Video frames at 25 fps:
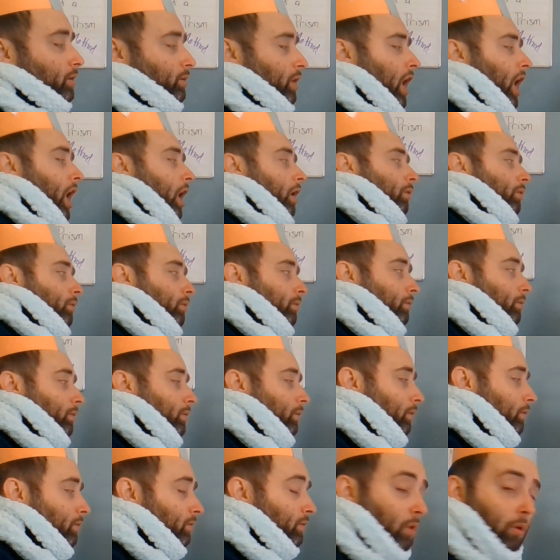Now,
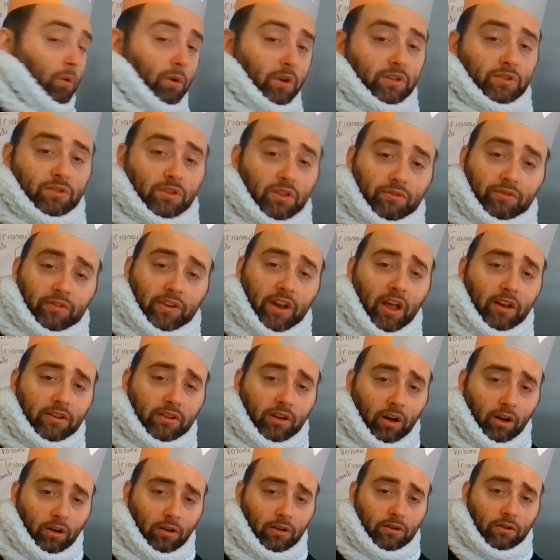according to the
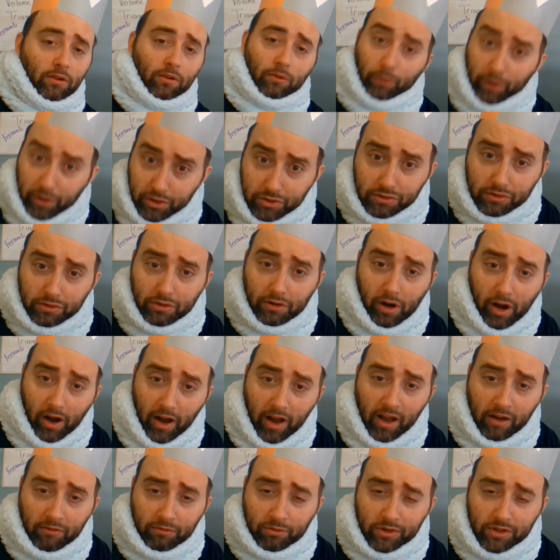Fernandi, which
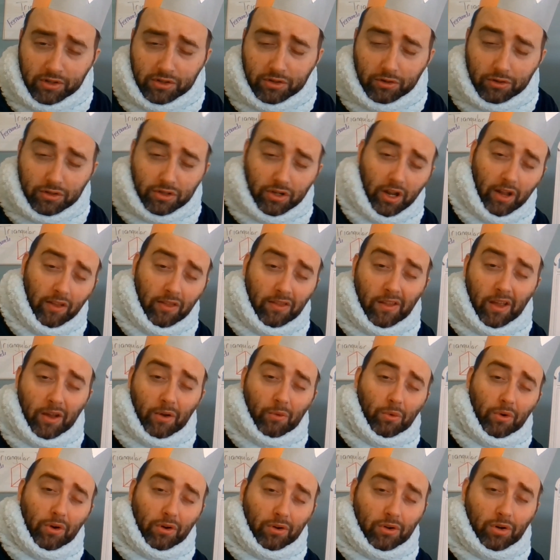I have researched, and
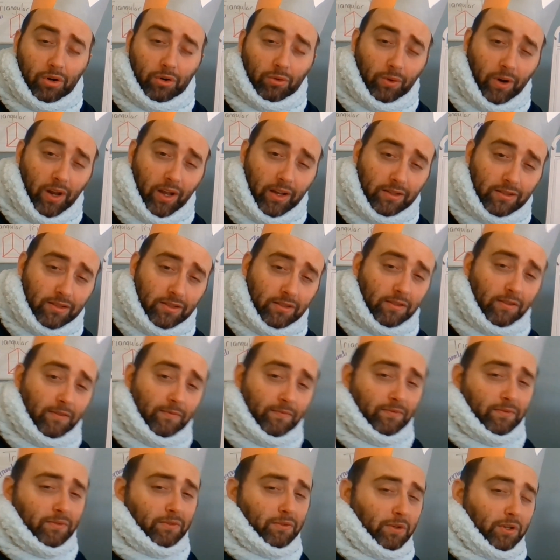they were correct,
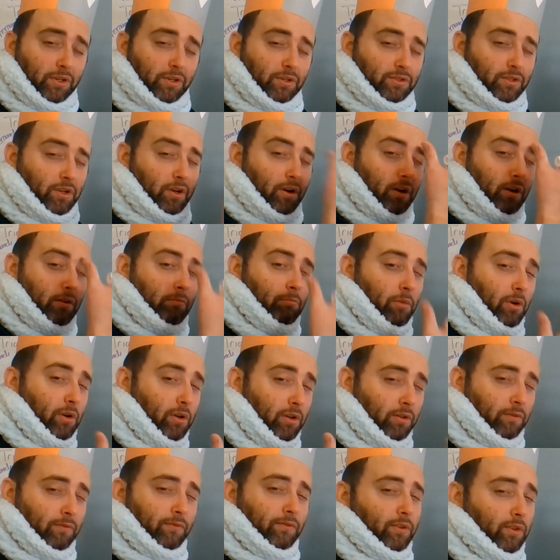because I have
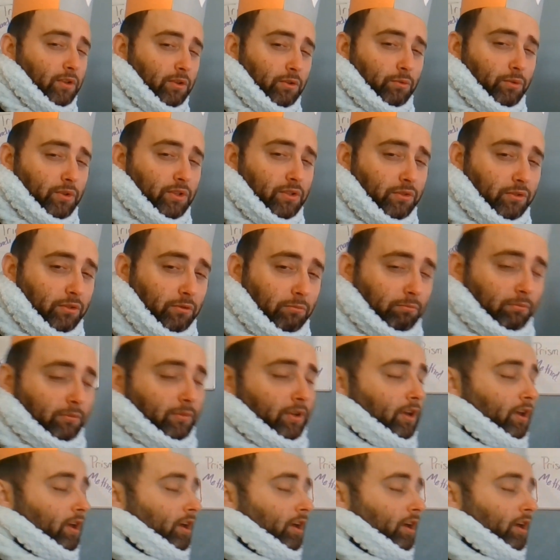my infinite wisdom.